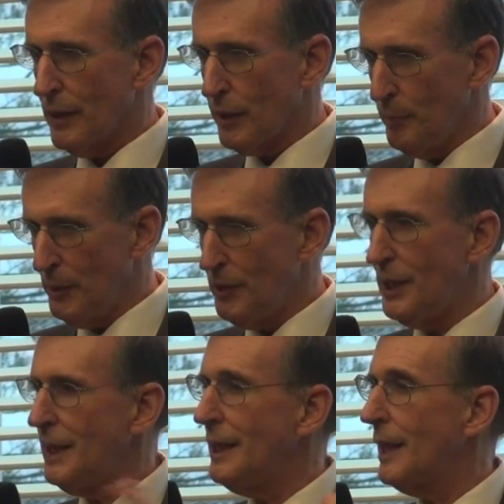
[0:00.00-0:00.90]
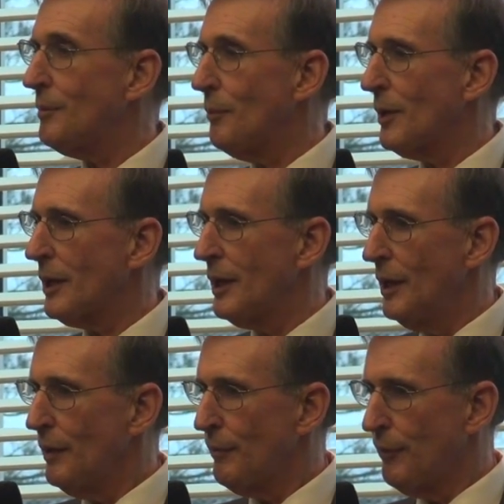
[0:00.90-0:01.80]
community network
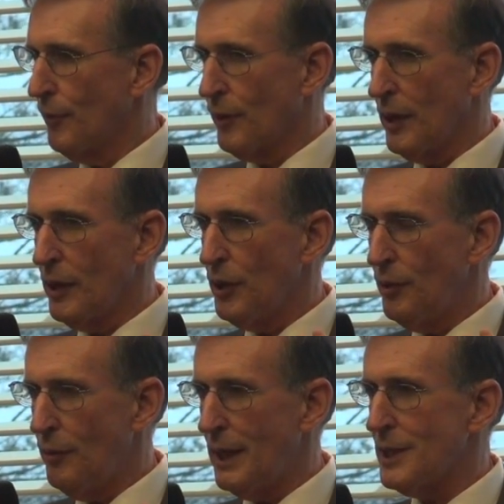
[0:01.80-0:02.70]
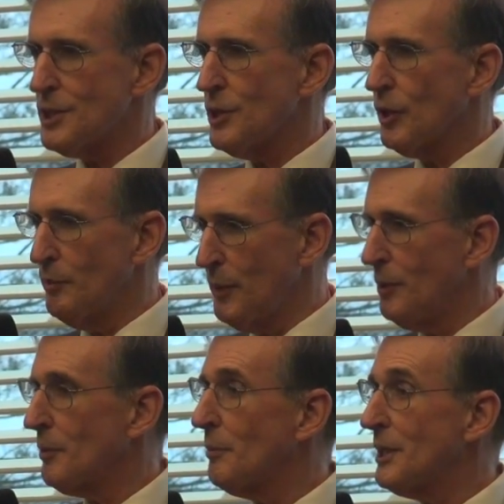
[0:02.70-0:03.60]
for U S
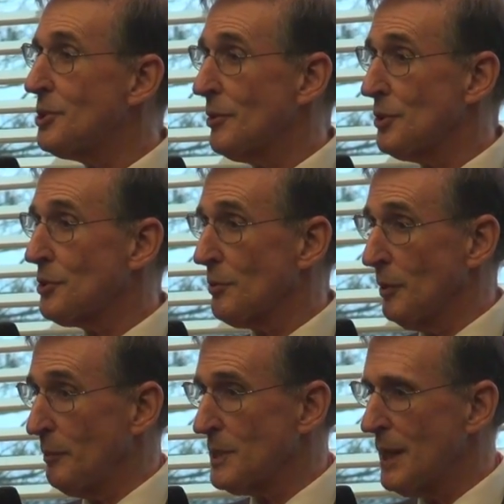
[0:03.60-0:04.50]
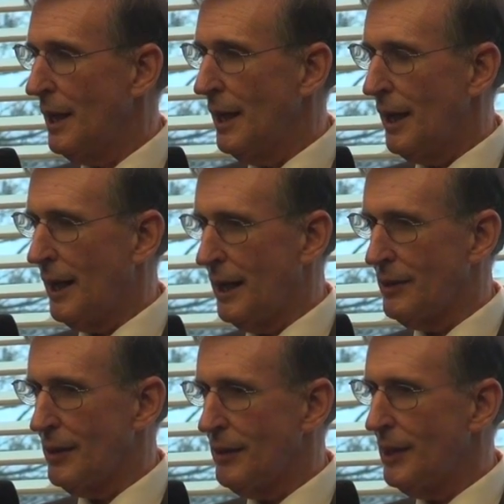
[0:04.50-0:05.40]
computer research groups.
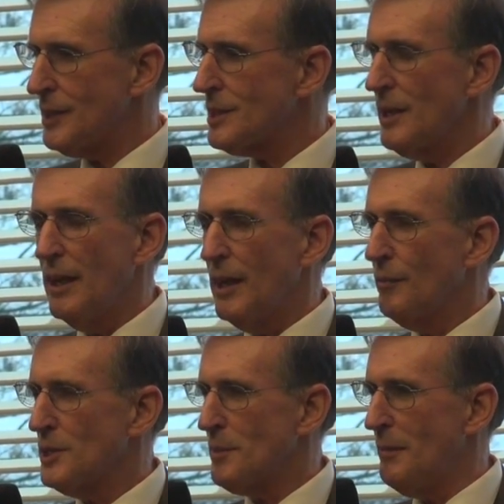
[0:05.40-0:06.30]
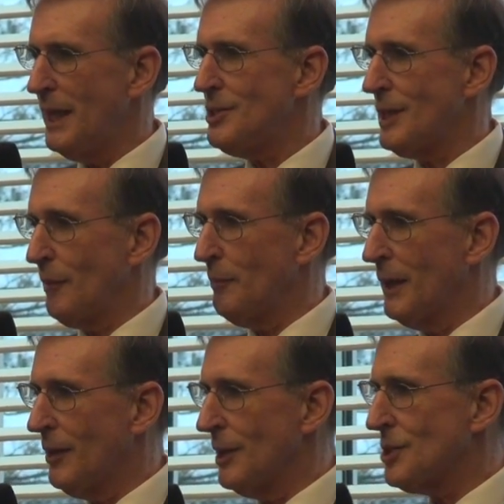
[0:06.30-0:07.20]
And this, it was amazing
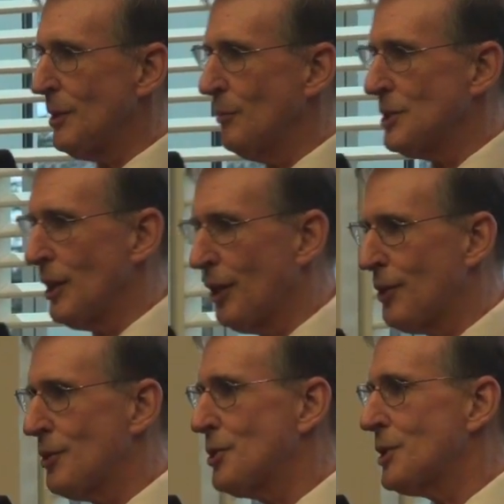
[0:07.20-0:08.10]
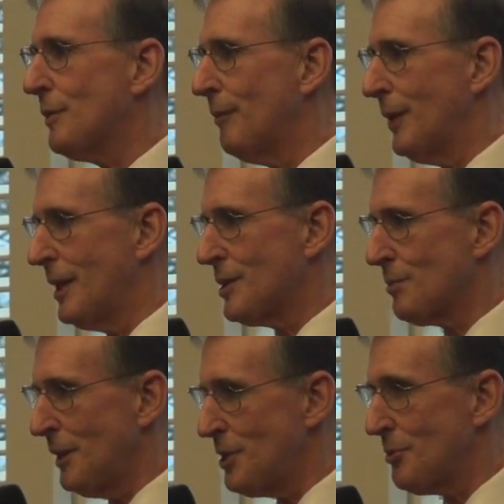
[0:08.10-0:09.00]
because there was a thirst for
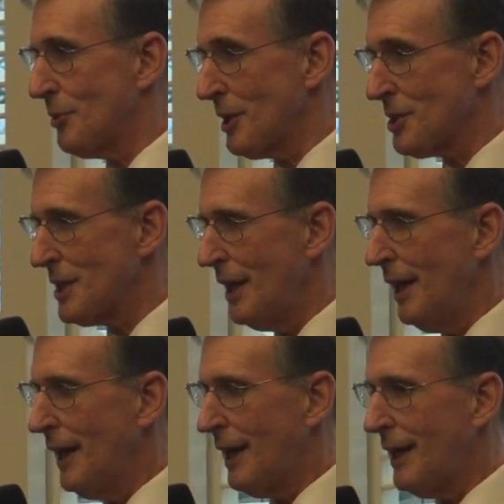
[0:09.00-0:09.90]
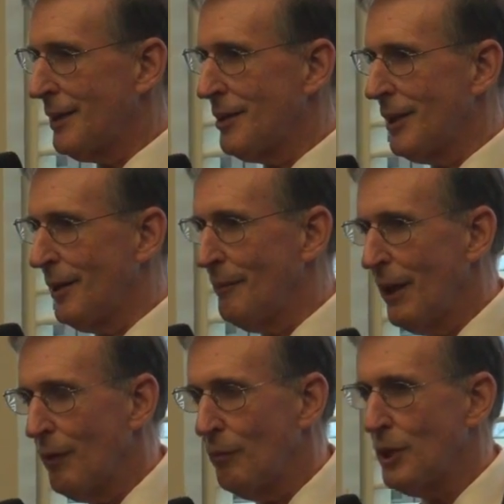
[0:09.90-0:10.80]
this resource. And uh,
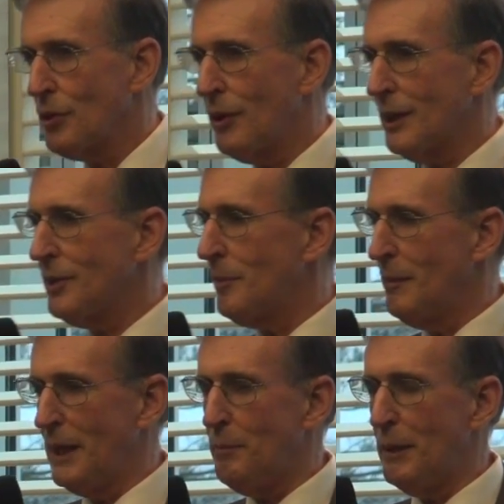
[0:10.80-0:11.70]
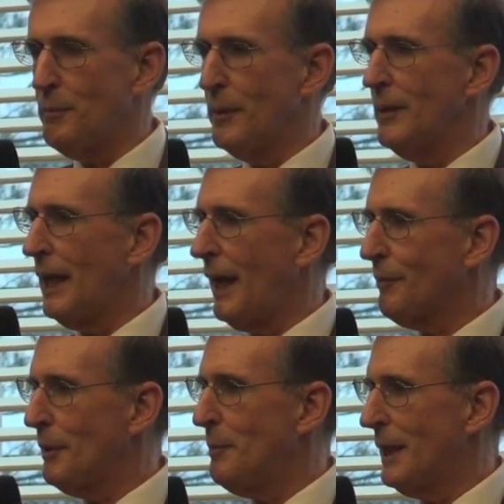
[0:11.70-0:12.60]
we talked to many people,
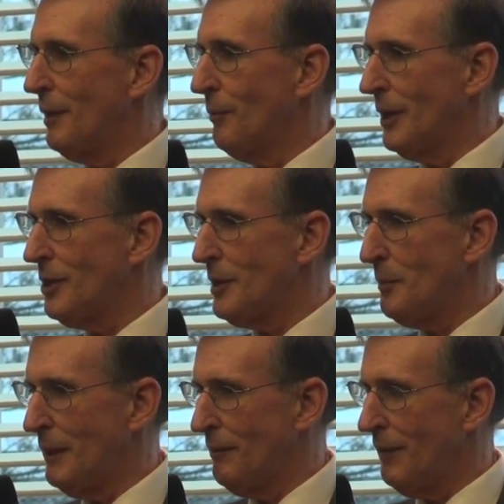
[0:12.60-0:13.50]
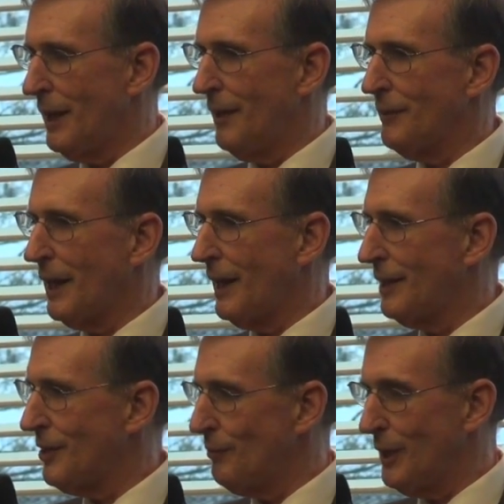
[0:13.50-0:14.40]
everybody wanted to be involved.
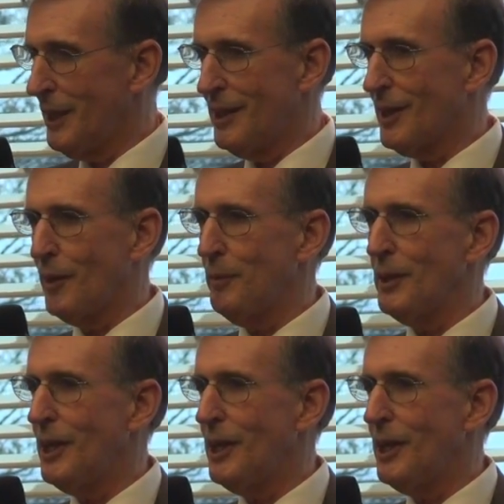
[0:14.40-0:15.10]
And within a couple of